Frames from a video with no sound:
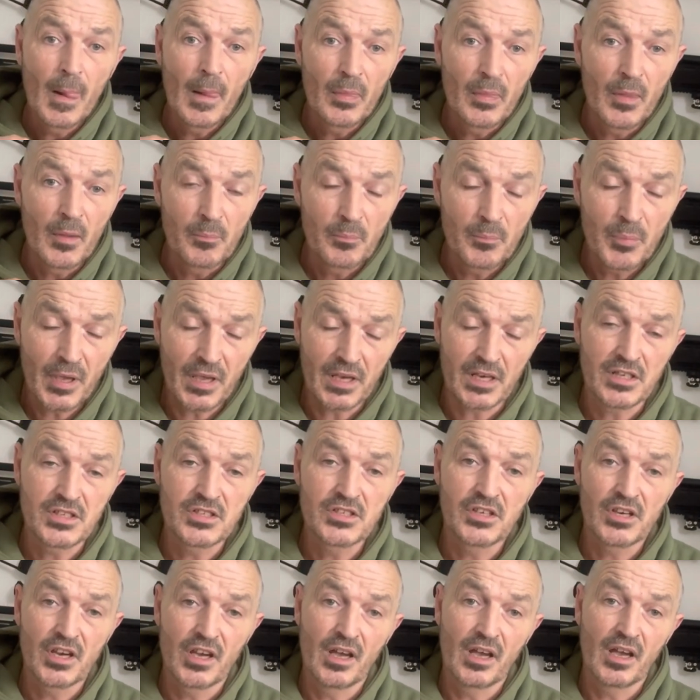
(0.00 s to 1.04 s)
the
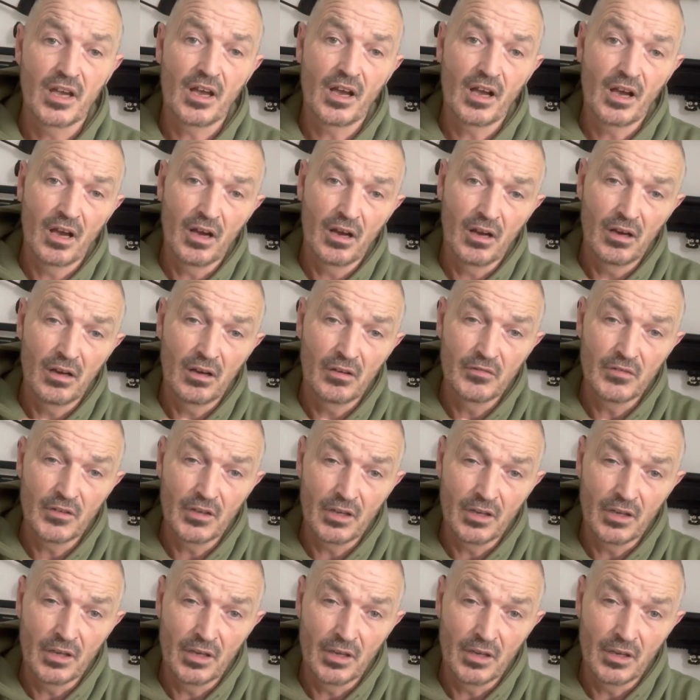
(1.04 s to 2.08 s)
picture of
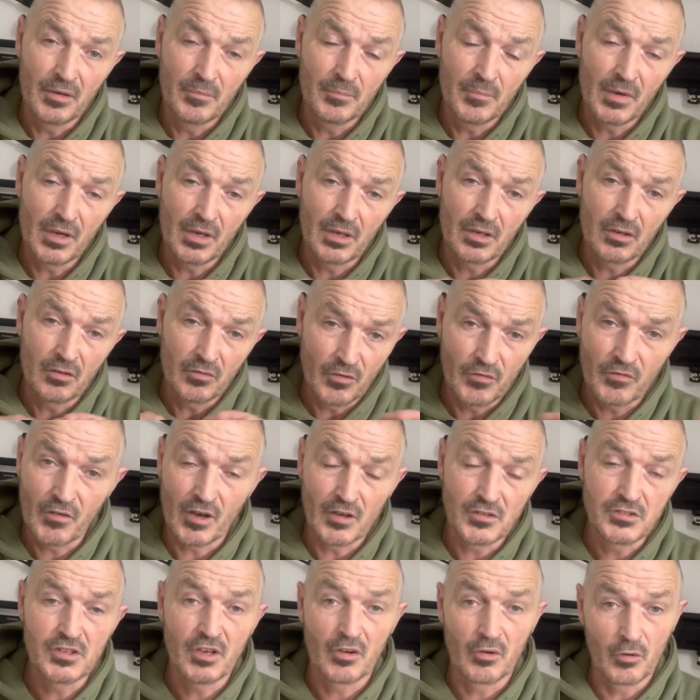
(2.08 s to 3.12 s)
a cover
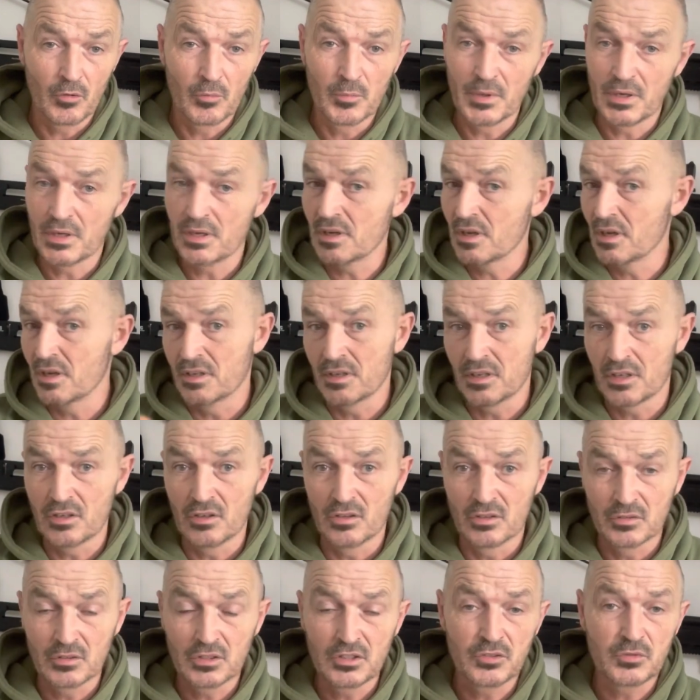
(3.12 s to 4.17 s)
photo. It will be a
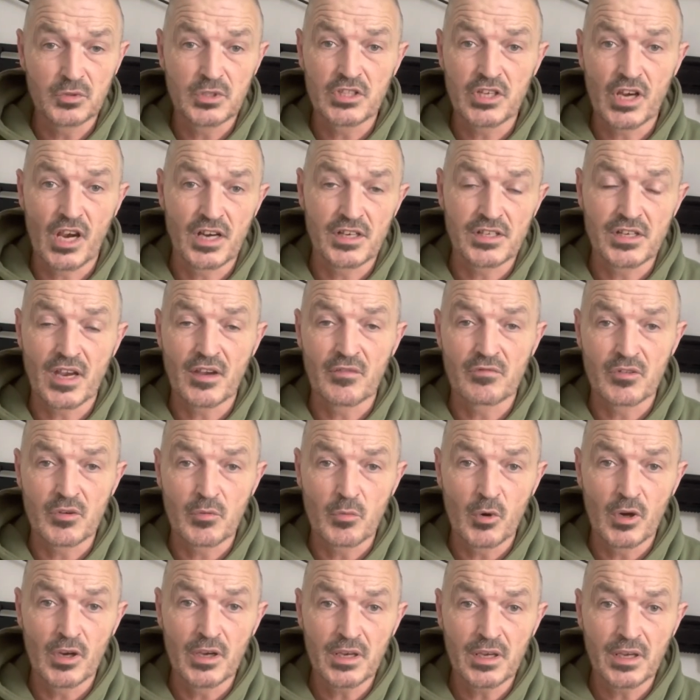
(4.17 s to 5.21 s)
gun, because we change it every
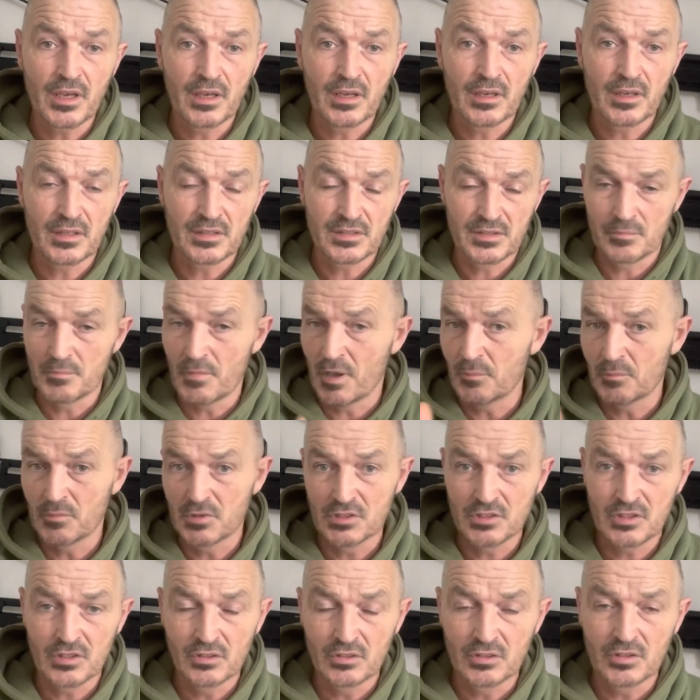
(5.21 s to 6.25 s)
week. It's a
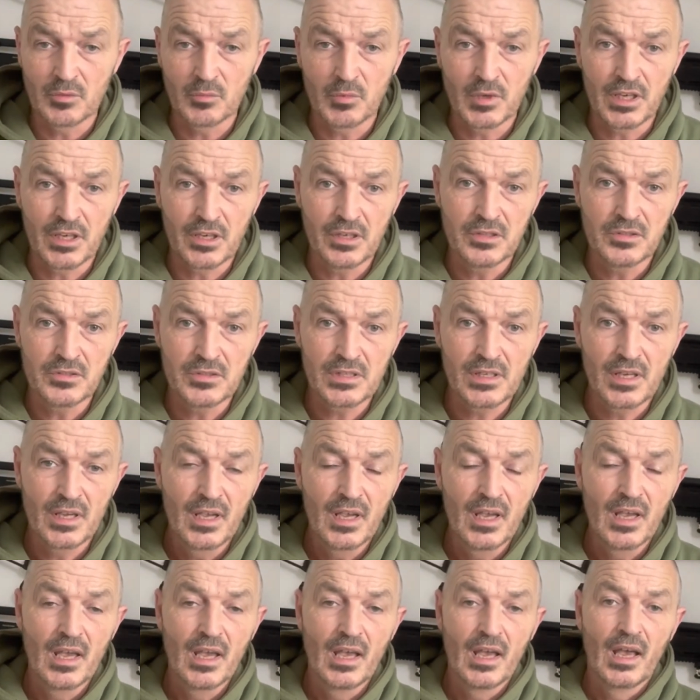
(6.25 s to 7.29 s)
member's gun that we use.
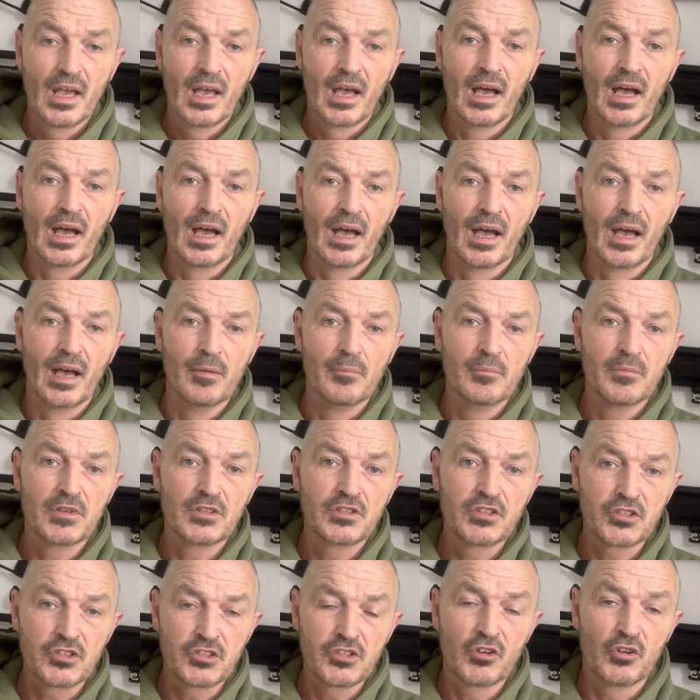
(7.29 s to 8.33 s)

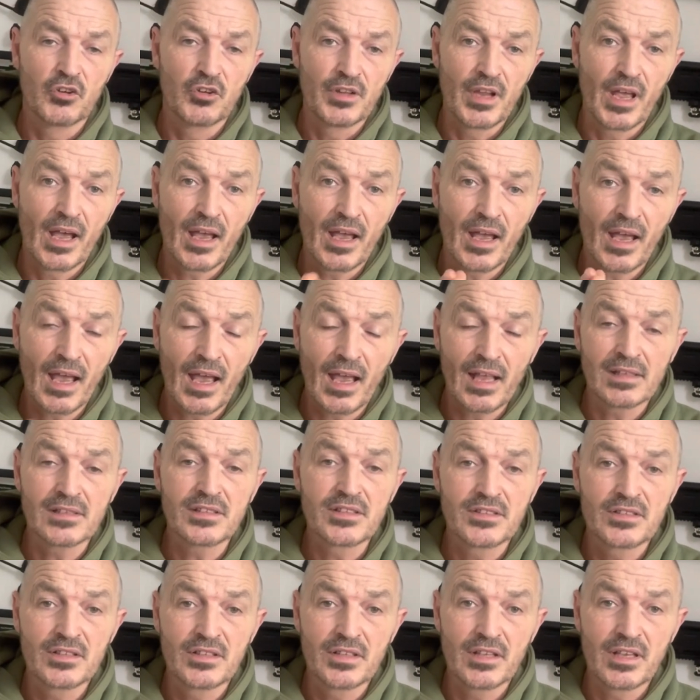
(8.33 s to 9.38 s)
Just join that,
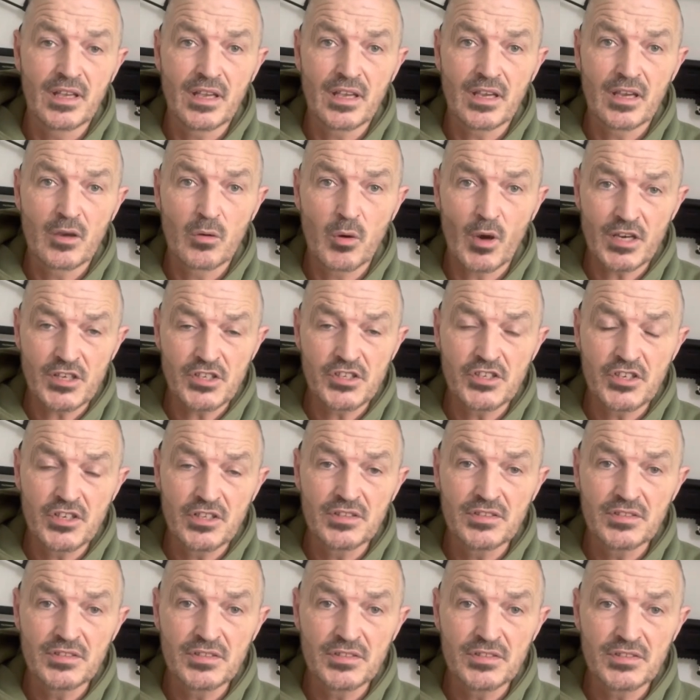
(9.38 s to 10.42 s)
answer the
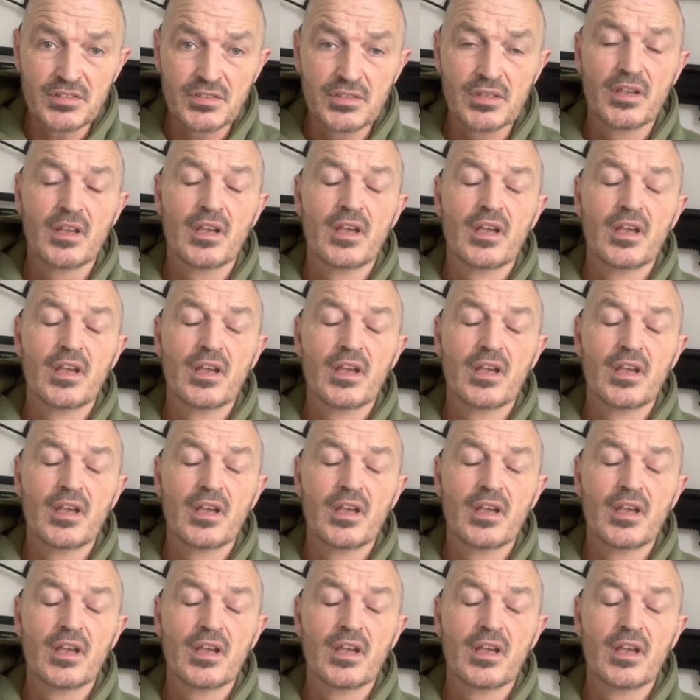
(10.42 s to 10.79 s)
questions,